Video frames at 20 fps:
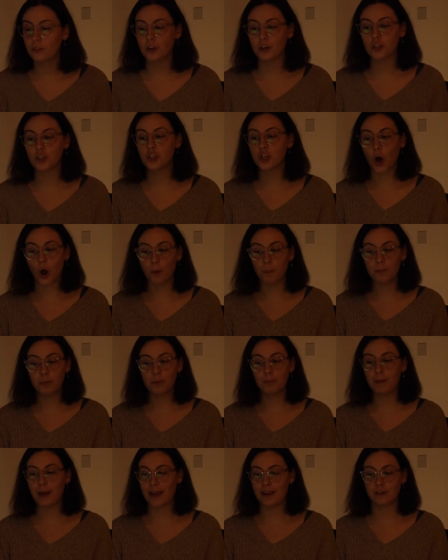the top
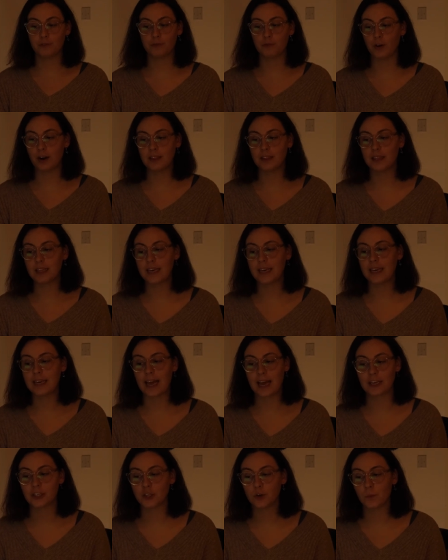pet friendly
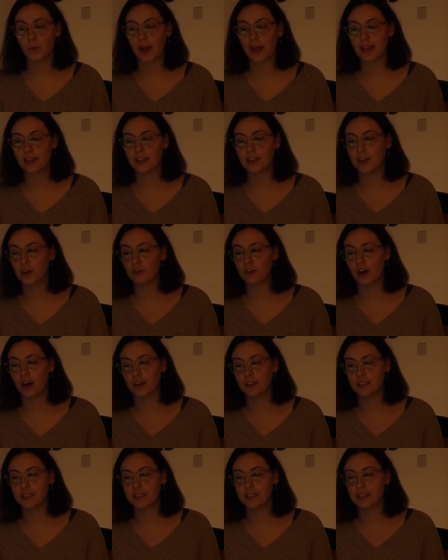getaway in the
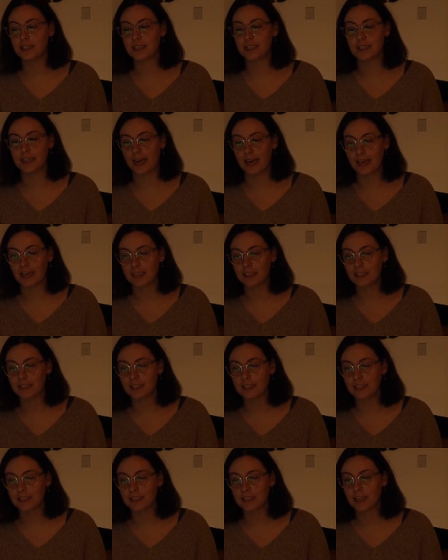United
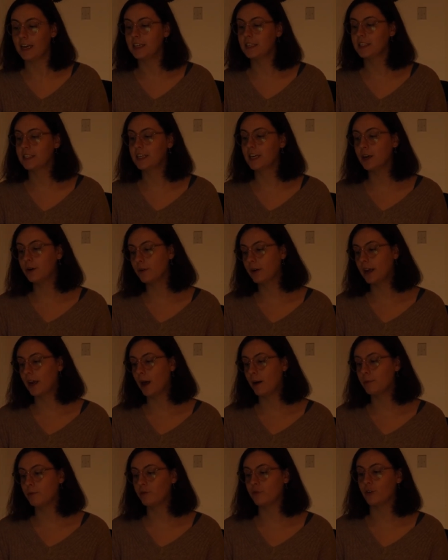States is
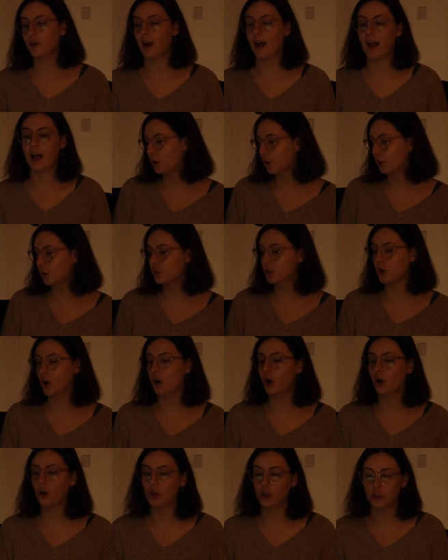gearing up for a good
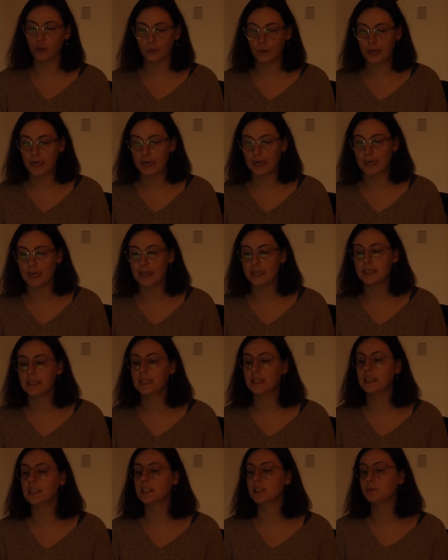Halloween
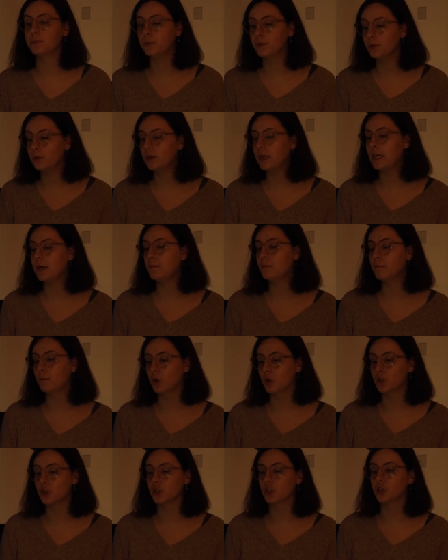until a spooky
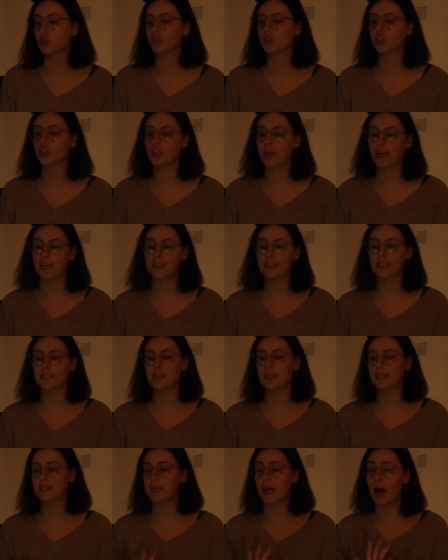murder shakes
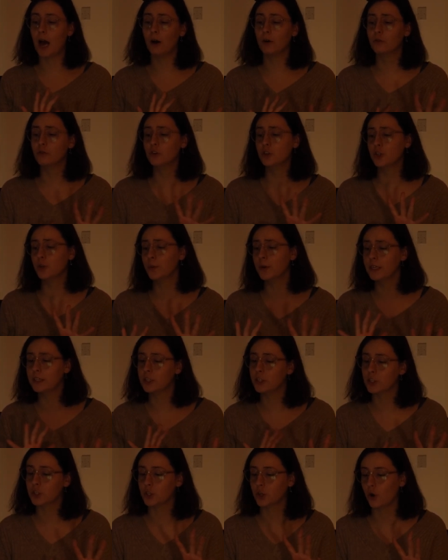the town to
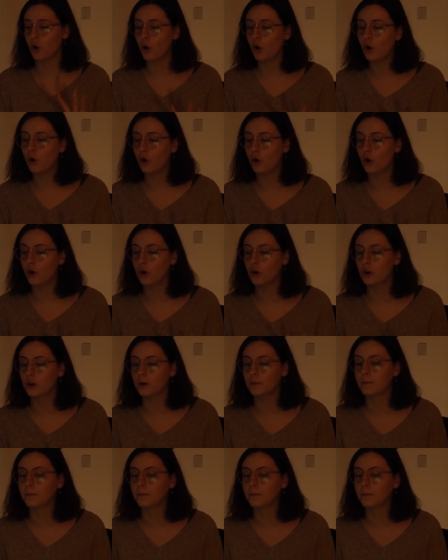its core.